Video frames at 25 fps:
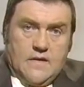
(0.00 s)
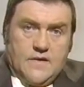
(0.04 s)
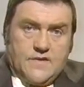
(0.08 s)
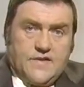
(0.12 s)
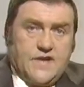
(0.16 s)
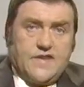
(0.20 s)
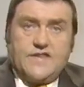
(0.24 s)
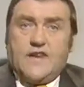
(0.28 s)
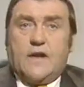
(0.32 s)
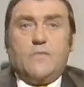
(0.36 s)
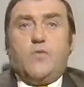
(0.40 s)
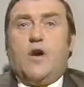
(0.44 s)

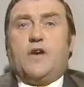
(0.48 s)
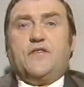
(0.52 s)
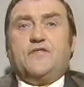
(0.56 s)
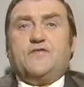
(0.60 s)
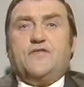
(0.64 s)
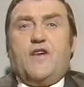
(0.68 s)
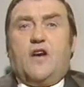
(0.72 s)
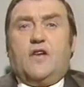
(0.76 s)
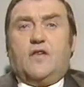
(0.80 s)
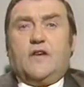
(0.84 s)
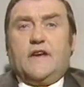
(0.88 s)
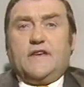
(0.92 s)
She said, what's
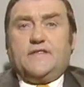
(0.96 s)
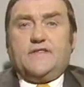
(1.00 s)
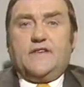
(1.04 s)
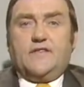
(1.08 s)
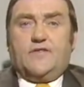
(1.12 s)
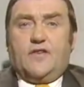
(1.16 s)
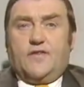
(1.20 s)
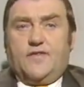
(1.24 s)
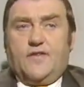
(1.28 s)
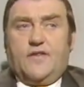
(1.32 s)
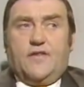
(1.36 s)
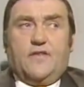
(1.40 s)
wrong? I
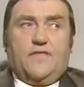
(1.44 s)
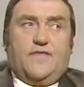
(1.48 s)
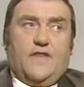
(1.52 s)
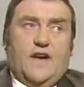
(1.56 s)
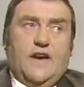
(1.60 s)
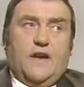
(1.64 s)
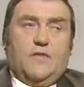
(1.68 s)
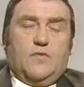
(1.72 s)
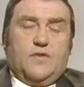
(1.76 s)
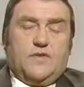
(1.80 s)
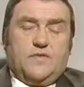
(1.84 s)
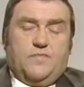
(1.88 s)
said, nothing, the
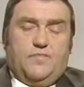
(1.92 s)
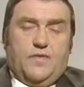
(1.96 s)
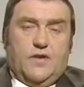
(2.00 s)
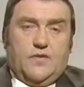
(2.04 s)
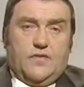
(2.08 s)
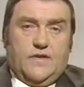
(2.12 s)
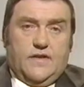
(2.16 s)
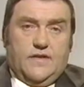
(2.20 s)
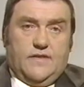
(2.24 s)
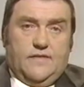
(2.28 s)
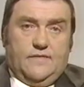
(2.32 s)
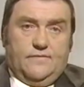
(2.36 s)
firework's
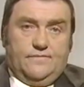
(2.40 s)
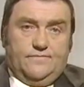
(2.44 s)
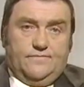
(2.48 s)
broken.